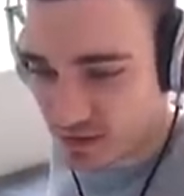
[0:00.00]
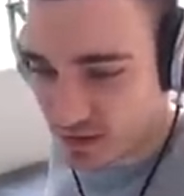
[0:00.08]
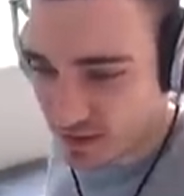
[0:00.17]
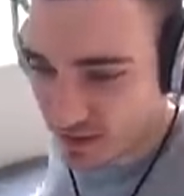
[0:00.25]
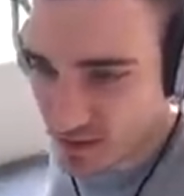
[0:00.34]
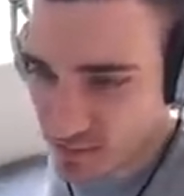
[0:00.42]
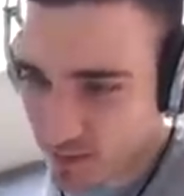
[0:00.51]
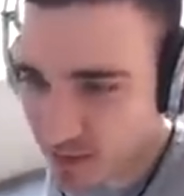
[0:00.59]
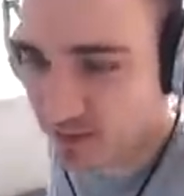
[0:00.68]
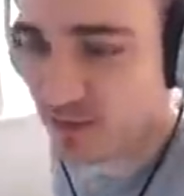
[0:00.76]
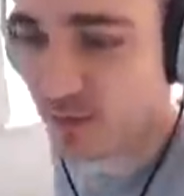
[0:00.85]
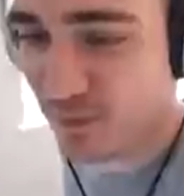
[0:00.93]
going to click this
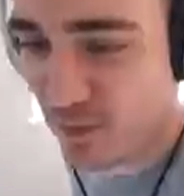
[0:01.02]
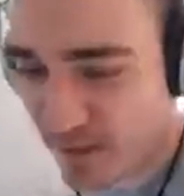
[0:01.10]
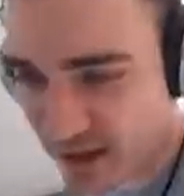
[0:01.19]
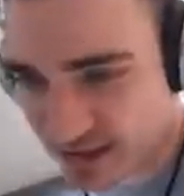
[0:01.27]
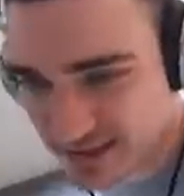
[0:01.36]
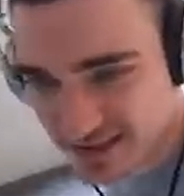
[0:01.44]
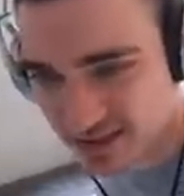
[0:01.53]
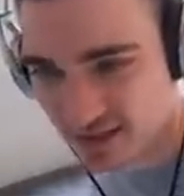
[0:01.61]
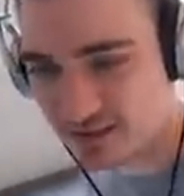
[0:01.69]
button and hope for the best.